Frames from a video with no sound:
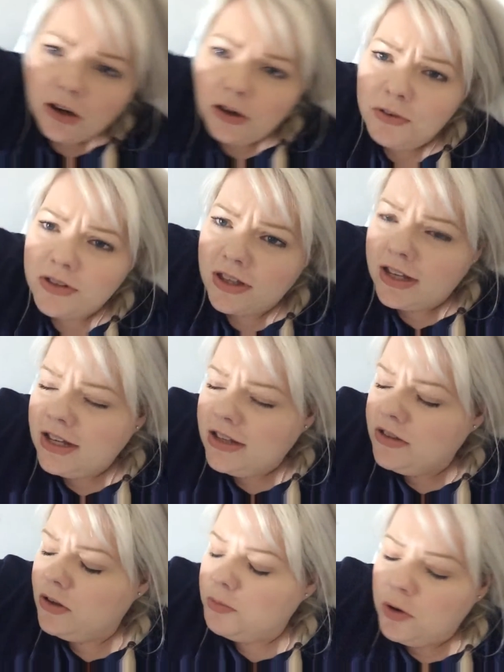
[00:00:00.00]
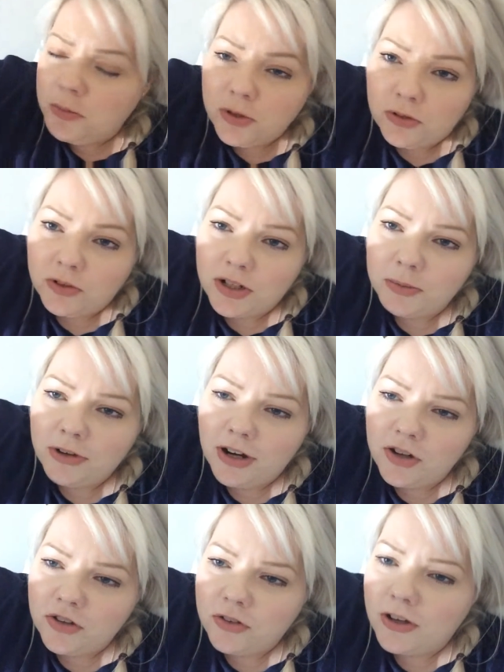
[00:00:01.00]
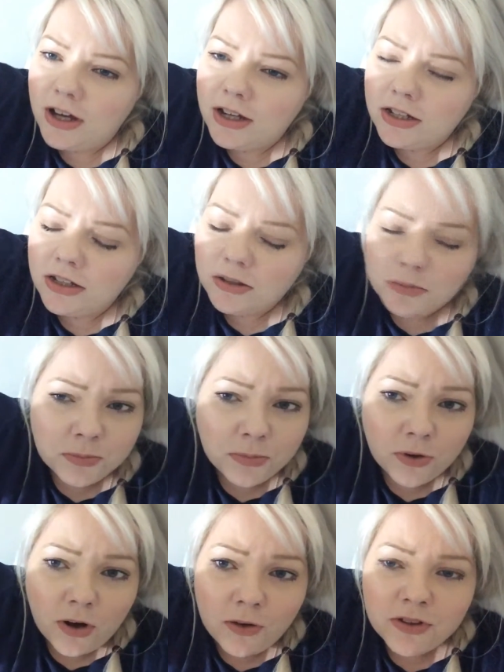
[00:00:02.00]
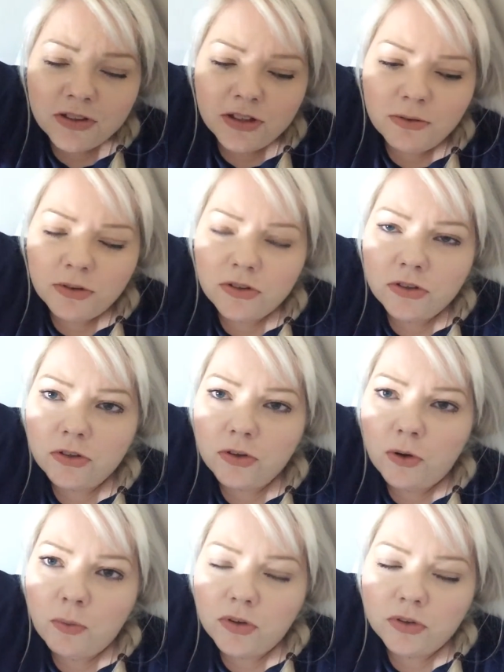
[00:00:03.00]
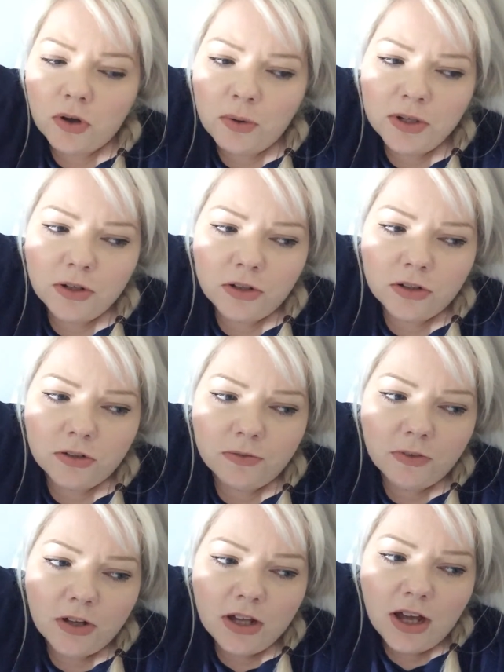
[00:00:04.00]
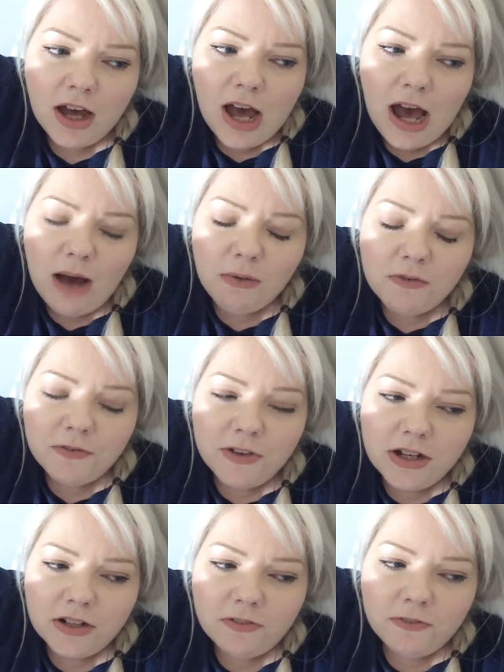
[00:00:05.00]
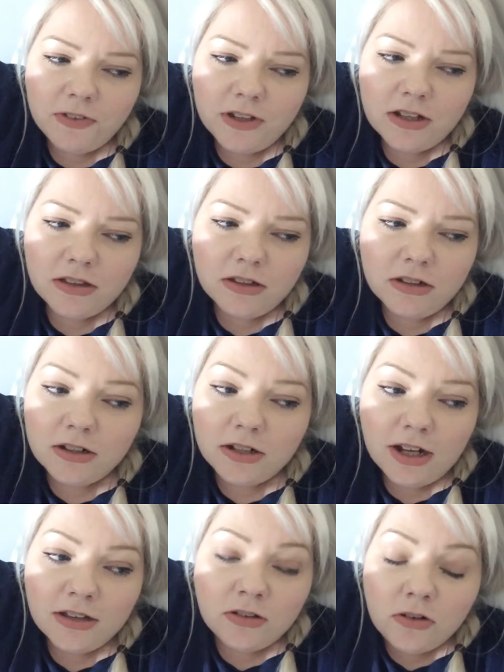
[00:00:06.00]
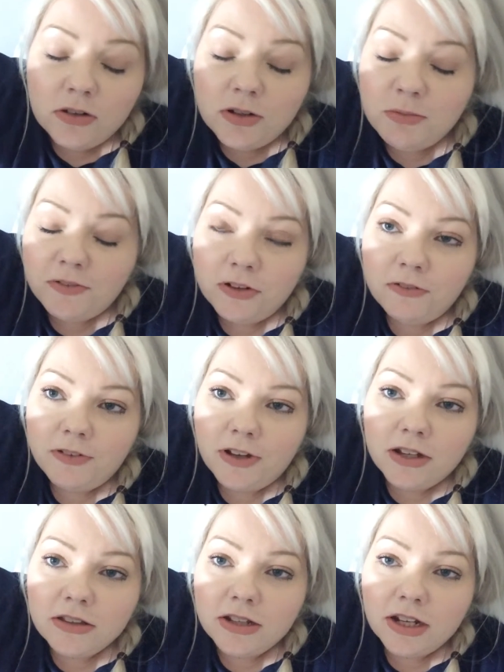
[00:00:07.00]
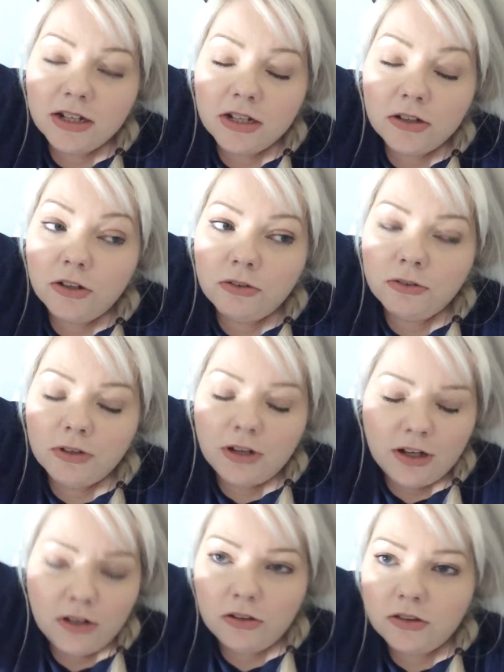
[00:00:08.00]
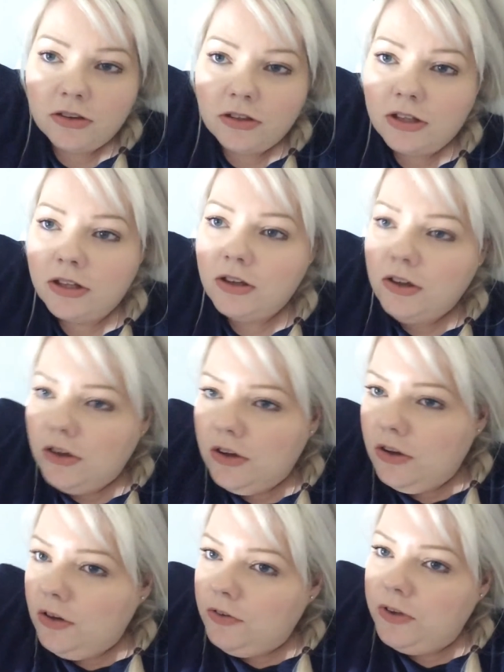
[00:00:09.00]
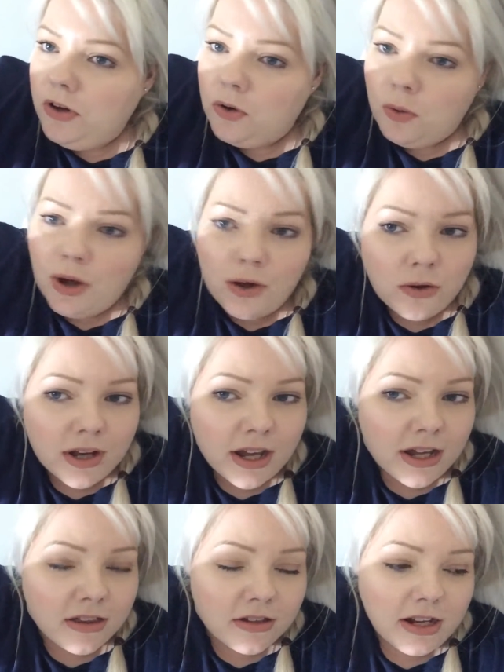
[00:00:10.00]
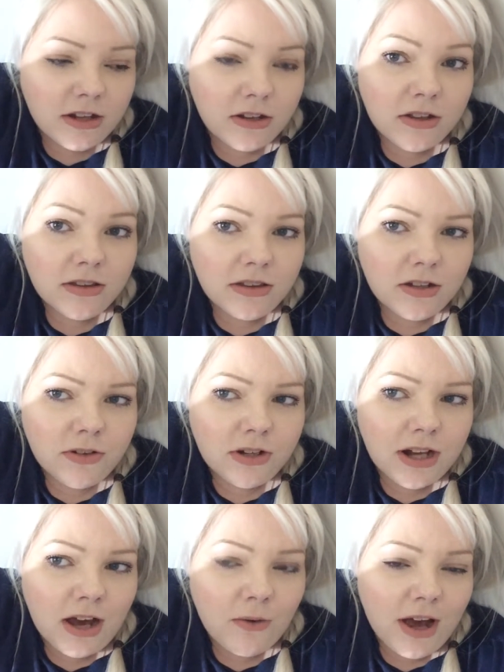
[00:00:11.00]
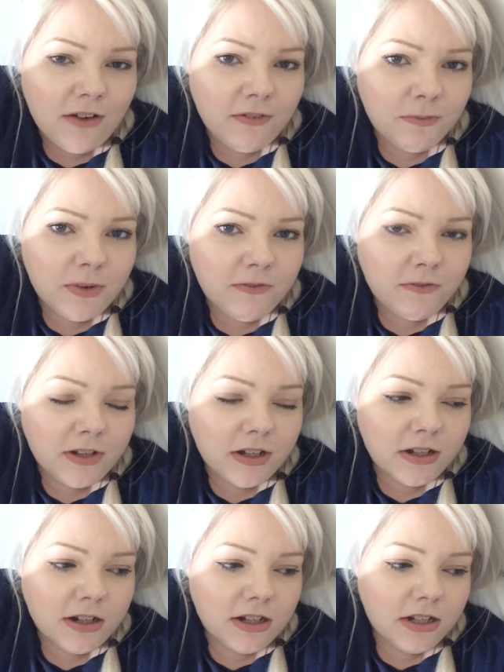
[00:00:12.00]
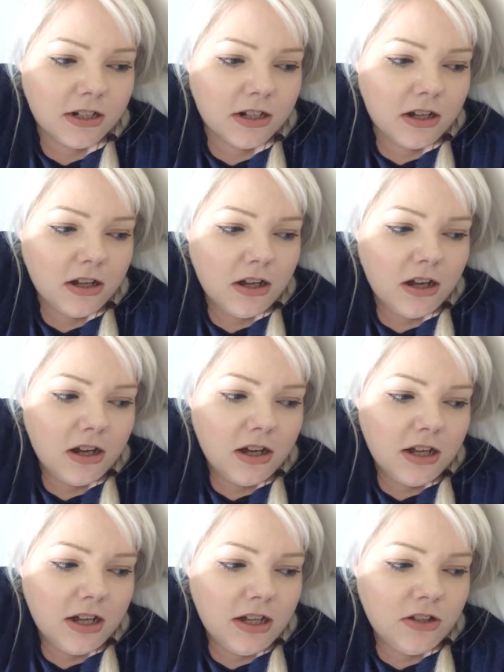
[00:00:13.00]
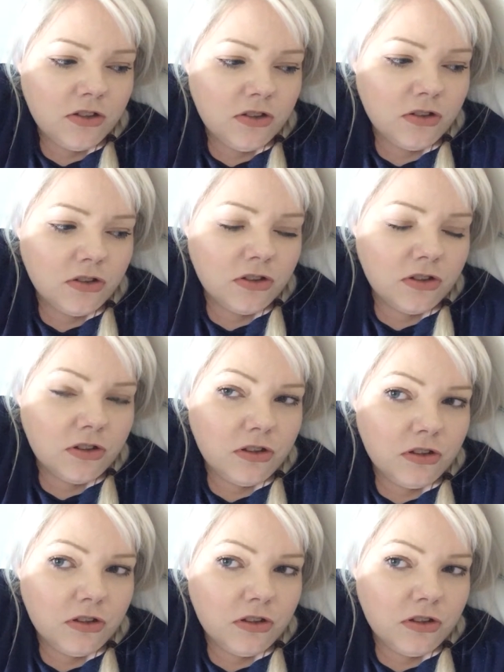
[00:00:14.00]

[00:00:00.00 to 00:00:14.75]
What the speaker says: obviously he's not put me under any pressure, like, but obviously he wants to know what's going on and how I'm feeling and things. And I told him I feel fine today, and I do. I honestly feel quite okay today considering how I have been feeling. It's just